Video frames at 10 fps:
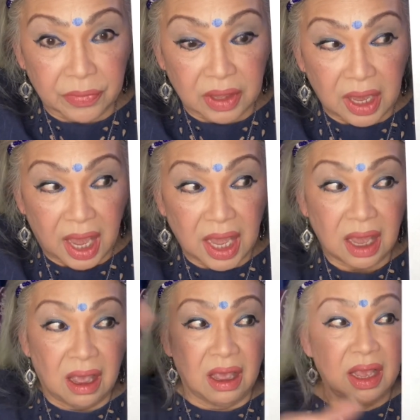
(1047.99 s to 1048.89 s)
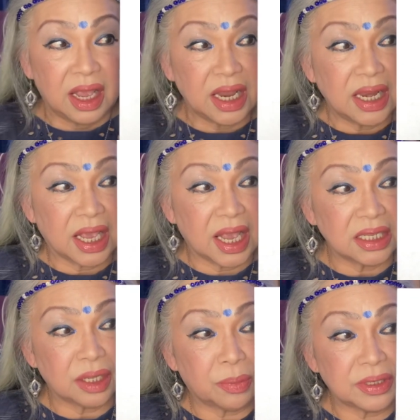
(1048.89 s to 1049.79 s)
okay,
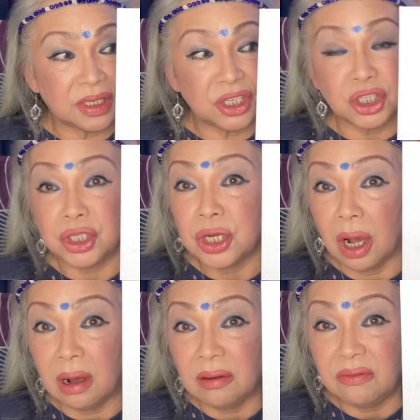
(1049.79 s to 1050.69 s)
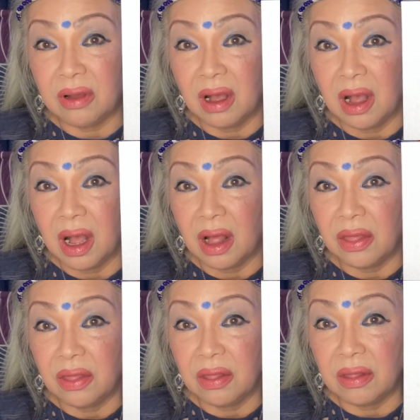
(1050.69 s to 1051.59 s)
indicates the position of
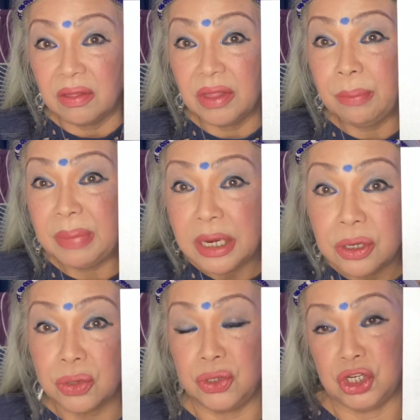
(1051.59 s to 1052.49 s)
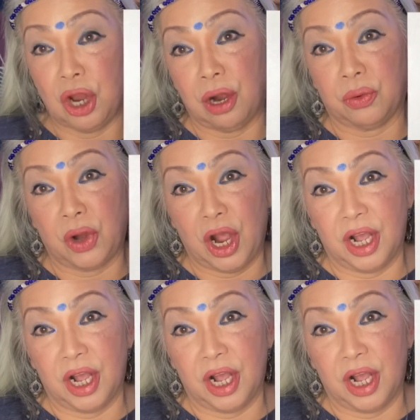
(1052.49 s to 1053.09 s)
the Bindu chakra.